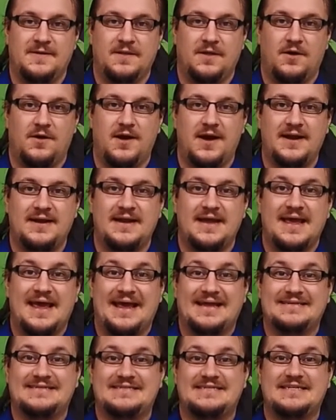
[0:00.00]
Alright?
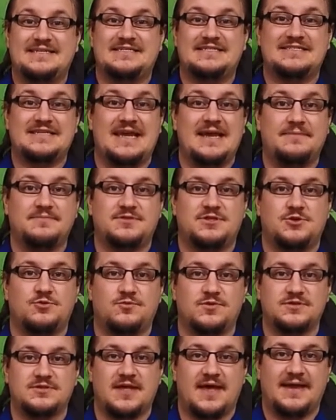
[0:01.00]
And see, Samson
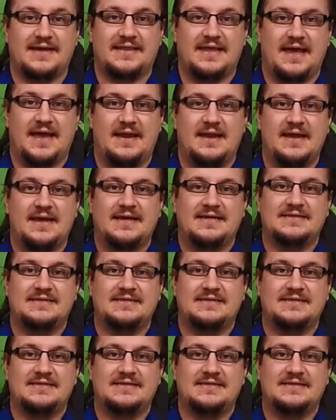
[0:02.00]
was like that.